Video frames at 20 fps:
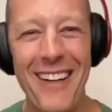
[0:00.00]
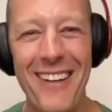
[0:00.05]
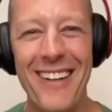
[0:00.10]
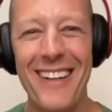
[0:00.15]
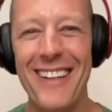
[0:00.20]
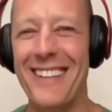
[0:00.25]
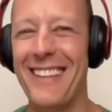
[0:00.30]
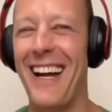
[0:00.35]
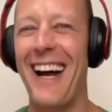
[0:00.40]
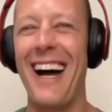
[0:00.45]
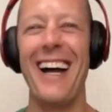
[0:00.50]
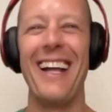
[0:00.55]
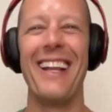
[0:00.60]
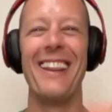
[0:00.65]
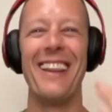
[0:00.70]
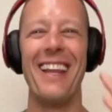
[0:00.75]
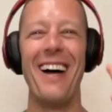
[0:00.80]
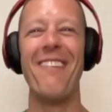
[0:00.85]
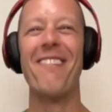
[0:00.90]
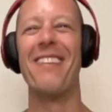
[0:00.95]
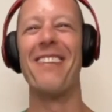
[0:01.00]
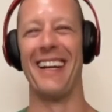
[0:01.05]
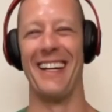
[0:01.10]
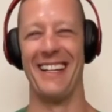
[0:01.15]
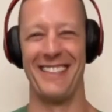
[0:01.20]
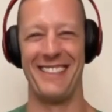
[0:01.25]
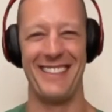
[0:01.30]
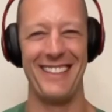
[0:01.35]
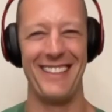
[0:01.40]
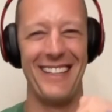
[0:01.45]
Wow. I love
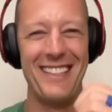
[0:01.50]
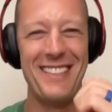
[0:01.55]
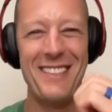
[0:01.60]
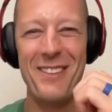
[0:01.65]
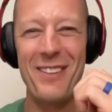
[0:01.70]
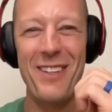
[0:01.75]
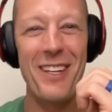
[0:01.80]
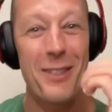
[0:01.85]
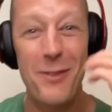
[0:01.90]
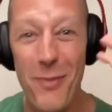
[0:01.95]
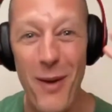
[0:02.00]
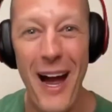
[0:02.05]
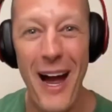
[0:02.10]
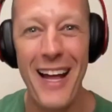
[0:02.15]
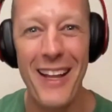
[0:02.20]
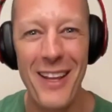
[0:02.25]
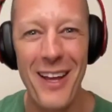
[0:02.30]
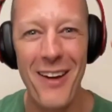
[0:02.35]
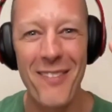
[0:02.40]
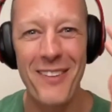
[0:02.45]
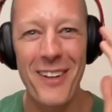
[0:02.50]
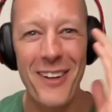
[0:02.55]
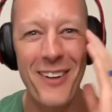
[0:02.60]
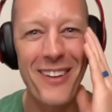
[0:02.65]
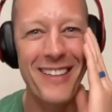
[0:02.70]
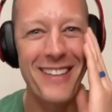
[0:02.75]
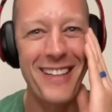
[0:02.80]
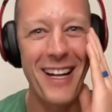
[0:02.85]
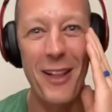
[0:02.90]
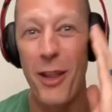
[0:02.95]
this. This this is why I love doing
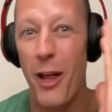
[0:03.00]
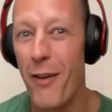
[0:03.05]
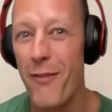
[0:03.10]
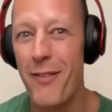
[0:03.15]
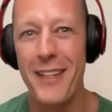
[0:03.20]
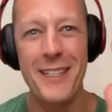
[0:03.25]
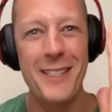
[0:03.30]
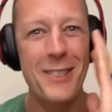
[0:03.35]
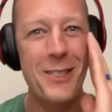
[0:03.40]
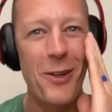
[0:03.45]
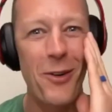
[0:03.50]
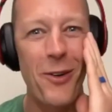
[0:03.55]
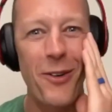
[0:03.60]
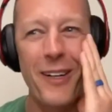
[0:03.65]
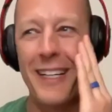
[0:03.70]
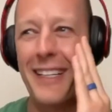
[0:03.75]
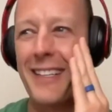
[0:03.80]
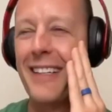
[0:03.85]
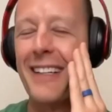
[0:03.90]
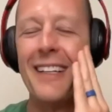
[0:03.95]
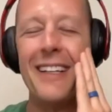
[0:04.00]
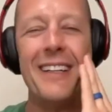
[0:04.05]
this. I love these stories.